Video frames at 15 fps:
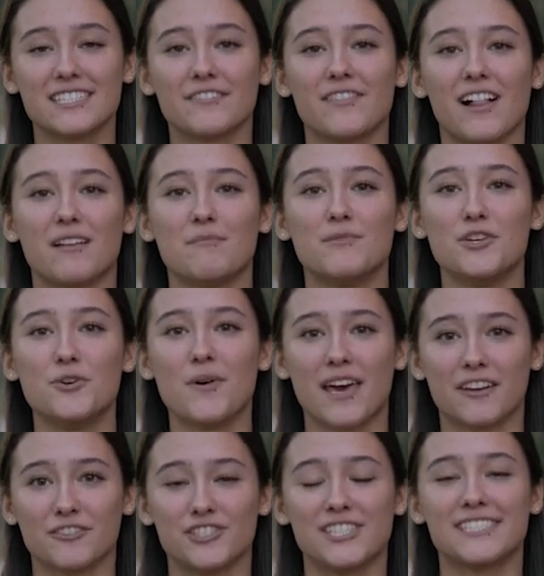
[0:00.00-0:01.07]
develop new
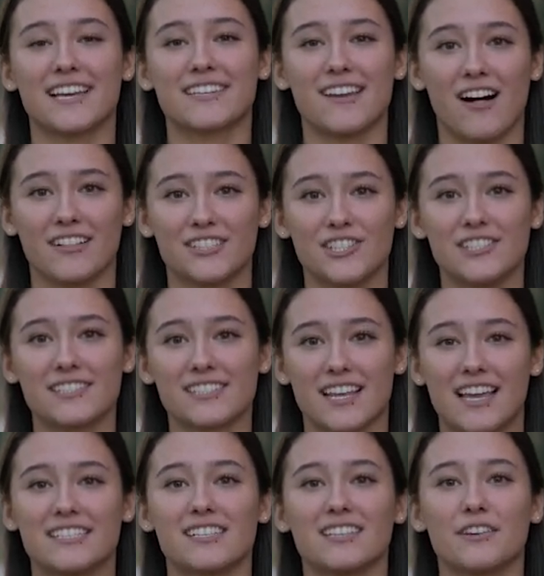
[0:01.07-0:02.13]
energy technologies,
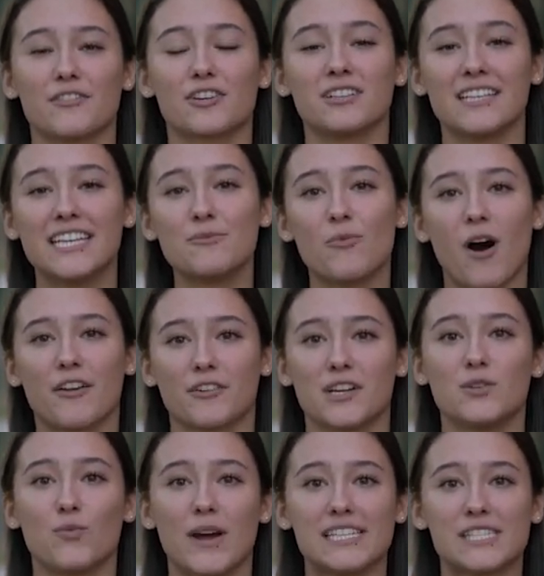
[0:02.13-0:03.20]
and deliver clean water
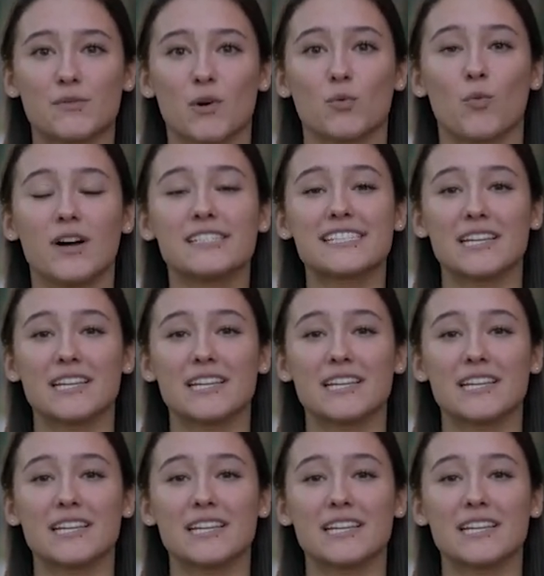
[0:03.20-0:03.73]
in ways that were once